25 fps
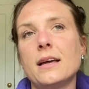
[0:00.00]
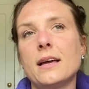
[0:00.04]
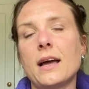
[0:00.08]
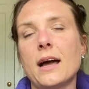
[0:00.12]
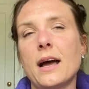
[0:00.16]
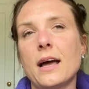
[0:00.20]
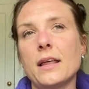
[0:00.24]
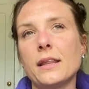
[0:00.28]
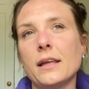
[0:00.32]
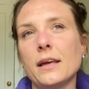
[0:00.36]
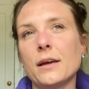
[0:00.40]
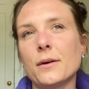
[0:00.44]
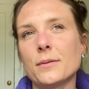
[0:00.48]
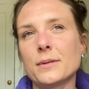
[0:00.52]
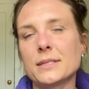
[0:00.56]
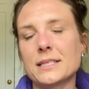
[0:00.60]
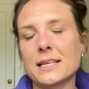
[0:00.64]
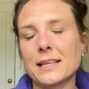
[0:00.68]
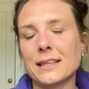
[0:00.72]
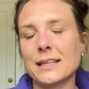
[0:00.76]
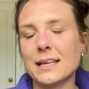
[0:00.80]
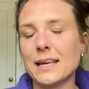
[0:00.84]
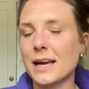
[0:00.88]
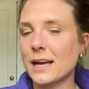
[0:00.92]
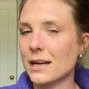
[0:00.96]
I think it was
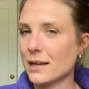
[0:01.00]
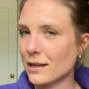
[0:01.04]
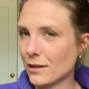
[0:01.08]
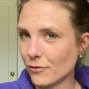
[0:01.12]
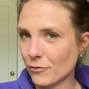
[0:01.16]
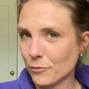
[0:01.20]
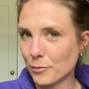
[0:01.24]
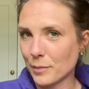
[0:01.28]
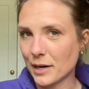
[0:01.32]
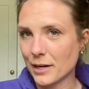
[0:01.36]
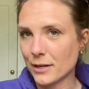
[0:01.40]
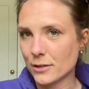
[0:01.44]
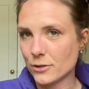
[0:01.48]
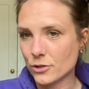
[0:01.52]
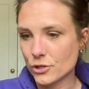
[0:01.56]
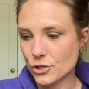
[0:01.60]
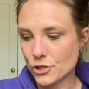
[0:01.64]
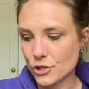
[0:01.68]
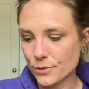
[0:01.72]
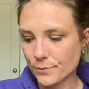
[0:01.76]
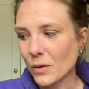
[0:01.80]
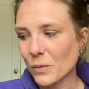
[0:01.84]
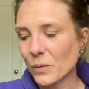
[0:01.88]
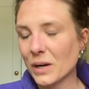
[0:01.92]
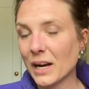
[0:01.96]
at the end of March.
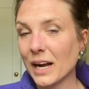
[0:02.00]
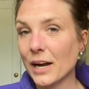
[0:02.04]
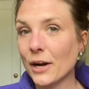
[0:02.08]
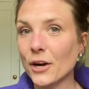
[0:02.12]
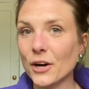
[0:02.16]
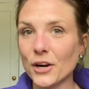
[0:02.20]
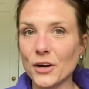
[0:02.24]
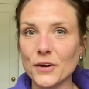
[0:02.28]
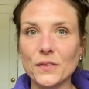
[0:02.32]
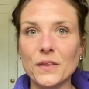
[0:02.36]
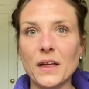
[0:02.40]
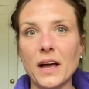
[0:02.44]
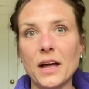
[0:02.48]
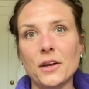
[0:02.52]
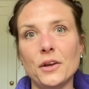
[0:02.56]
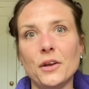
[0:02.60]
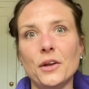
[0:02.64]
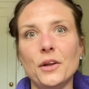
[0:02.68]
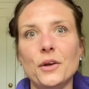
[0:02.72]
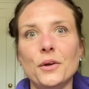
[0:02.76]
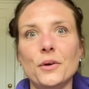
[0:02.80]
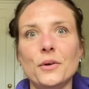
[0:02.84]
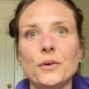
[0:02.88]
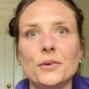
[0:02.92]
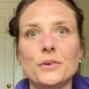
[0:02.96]
When I heard that
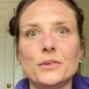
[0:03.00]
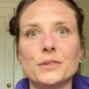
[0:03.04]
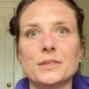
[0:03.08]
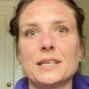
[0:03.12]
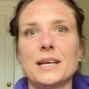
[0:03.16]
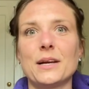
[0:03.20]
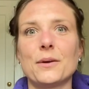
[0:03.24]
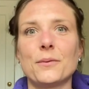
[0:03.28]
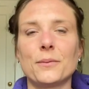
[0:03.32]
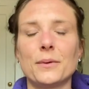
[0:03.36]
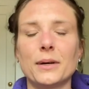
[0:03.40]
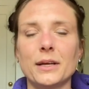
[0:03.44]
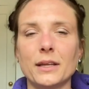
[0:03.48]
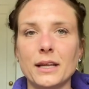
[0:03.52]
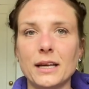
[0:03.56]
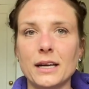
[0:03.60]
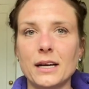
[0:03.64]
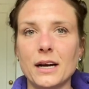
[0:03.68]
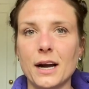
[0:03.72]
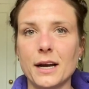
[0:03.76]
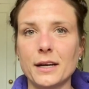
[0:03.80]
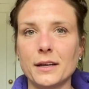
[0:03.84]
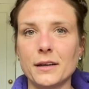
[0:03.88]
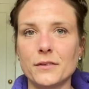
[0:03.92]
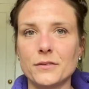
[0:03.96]
news, it really
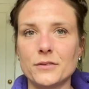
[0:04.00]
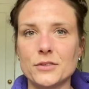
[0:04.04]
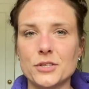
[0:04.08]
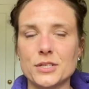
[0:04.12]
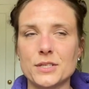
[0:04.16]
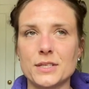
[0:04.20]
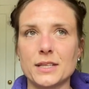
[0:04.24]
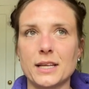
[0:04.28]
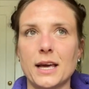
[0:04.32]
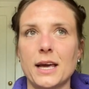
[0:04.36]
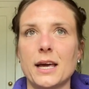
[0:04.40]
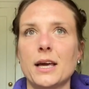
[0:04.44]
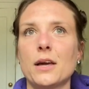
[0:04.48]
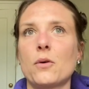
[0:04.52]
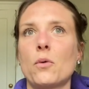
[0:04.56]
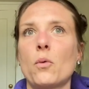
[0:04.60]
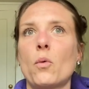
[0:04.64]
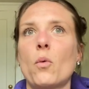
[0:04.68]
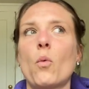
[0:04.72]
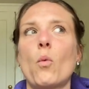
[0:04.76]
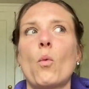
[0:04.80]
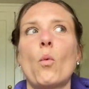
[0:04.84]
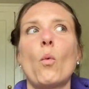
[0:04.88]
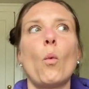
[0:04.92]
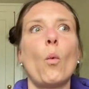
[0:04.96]
kind of just like,
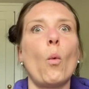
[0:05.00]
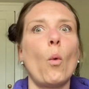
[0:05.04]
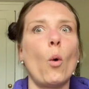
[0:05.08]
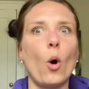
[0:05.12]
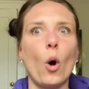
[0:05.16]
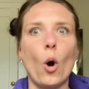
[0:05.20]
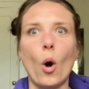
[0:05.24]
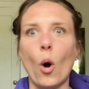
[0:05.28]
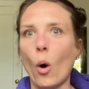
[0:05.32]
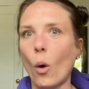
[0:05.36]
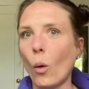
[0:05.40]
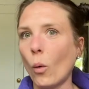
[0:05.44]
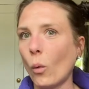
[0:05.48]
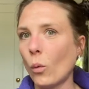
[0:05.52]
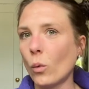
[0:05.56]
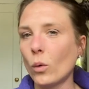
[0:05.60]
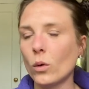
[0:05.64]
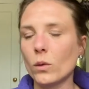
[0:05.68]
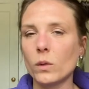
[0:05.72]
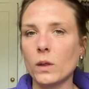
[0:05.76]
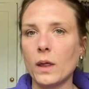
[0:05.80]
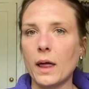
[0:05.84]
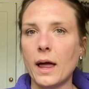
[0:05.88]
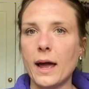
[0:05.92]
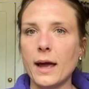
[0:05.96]
whoa,
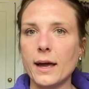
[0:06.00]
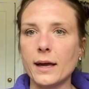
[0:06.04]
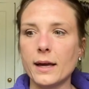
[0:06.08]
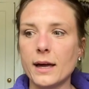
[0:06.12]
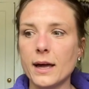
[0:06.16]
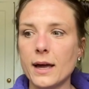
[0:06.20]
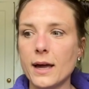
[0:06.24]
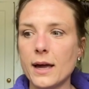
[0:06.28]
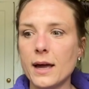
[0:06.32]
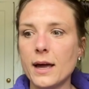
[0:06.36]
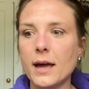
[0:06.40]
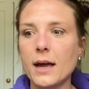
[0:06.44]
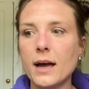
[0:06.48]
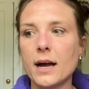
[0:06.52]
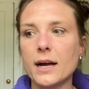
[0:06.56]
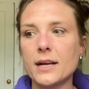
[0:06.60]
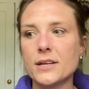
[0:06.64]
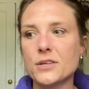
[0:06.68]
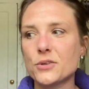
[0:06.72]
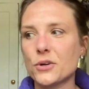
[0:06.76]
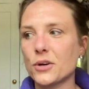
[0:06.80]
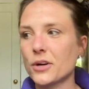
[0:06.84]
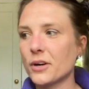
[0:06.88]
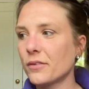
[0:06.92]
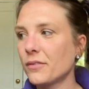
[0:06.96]
like I
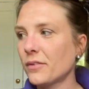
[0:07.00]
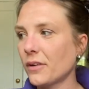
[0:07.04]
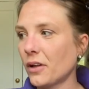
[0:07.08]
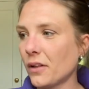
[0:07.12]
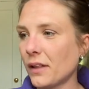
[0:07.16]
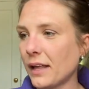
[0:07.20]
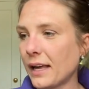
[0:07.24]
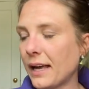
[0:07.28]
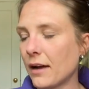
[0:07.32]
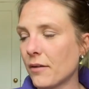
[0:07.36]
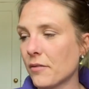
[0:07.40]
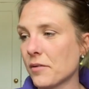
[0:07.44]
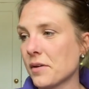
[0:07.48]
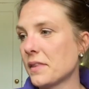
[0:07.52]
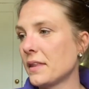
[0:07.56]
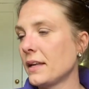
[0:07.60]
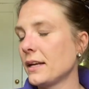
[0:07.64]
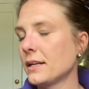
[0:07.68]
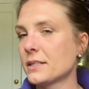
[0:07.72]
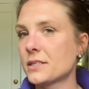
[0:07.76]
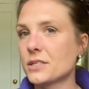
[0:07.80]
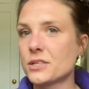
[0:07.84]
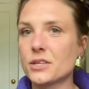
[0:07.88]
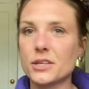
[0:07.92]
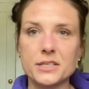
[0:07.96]
sort of felt like everything
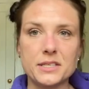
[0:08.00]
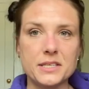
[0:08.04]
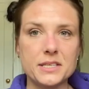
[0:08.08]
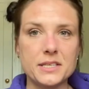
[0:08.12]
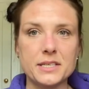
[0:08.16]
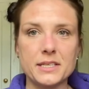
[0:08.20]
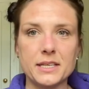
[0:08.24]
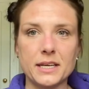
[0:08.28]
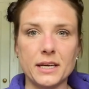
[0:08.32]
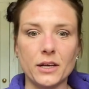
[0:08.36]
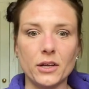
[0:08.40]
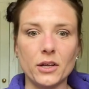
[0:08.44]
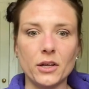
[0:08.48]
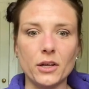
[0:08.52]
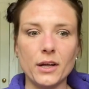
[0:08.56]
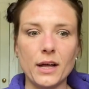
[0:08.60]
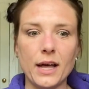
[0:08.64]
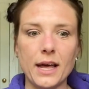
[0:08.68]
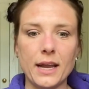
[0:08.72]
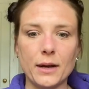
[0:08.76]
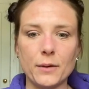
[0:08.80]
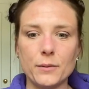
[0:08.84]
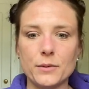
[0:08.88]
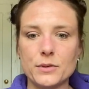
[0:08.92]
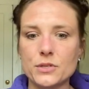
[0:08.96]
stood still,
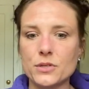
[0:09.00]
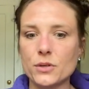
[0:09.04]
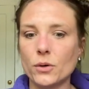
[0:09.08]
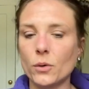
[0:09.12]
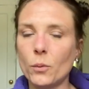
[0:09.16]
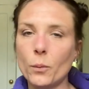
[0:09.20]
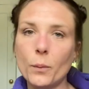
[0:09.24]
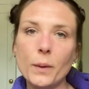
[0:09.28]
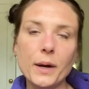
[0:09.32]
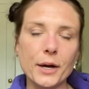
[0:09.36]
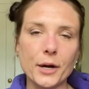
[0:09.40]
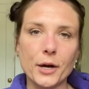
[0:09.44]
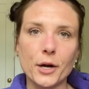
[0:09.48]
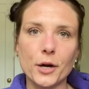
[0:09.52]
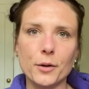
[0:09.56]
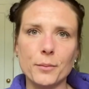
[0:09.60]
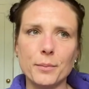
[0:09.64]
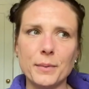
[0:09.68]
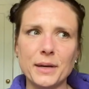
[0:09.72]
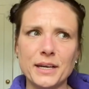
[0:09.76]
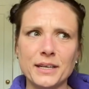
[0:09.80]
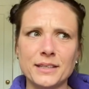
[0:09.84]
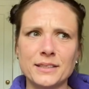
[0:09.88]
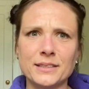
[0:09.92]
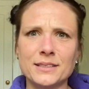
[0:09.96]
and it was so weird
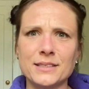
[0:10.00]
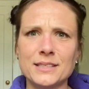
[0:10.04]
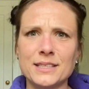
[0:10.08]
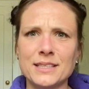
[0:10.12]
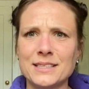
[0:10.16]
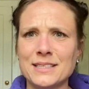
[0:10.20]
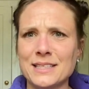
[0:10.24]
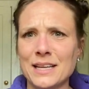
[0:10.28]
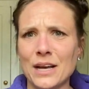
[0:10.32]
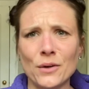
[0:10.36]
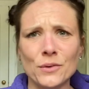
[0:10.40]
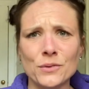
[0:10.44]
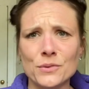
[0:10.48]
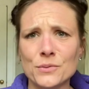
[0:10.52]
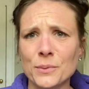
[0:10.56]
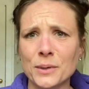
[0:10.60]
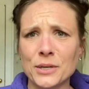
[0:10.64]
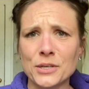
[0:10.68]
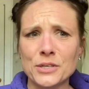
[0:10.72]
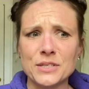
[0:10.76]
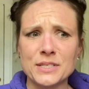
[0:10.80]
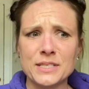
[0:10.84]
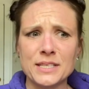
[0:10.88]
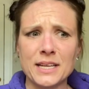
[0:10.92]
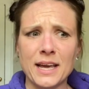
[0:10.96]
because it sounds
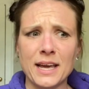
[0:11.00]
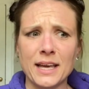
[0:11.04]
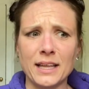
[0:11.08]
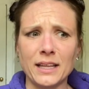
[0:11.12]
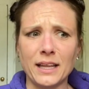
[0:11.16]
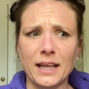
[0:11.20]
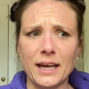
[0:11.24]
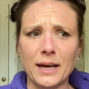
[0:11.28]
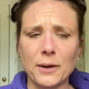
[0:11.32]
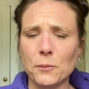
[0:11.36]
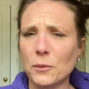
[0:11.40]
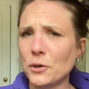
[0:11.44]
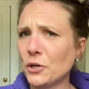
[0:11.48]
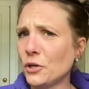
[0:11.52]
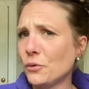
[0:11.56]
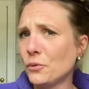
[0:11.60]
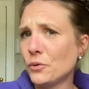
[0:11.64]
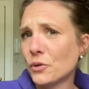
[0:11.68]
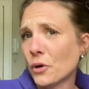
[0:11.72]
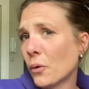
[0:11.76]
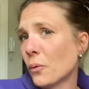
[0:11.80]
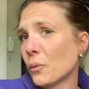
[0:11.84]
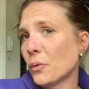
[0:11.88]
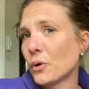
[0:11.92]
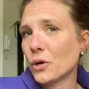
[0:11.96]
weird to say, like, when you
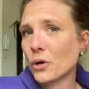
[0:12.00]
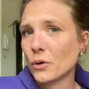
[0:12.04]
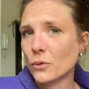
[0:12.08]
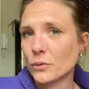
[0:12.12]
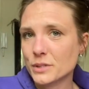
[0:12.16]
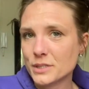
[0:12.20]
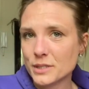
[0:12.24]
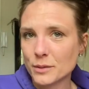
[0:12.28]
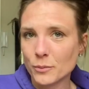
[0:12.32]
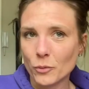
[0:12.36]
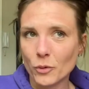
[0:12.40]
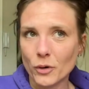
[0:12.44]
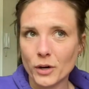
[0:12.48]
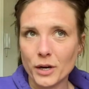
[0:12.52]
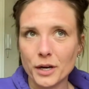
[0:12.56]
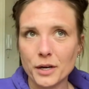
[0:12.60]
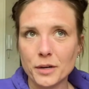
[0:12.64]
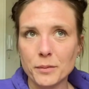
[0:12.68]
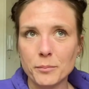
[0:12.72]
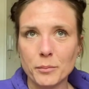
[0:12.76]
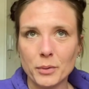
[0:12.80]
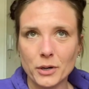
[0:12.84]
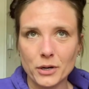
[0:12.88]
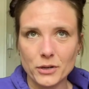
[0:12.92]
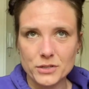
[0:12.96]
don't know someone
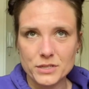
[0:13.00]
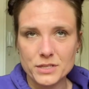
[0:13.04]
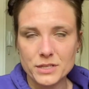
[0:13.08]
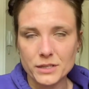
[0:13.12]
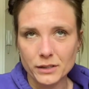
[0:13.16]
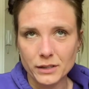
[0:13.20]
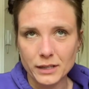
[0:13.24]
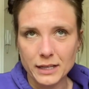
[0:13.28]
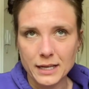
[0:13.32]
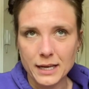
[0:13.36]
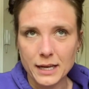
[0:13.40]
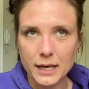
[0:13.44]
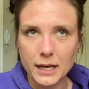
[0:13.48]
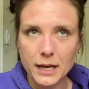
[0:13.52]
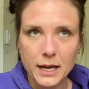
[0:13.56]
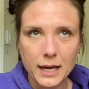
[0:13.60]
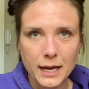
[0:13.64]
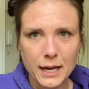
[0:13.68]
personally,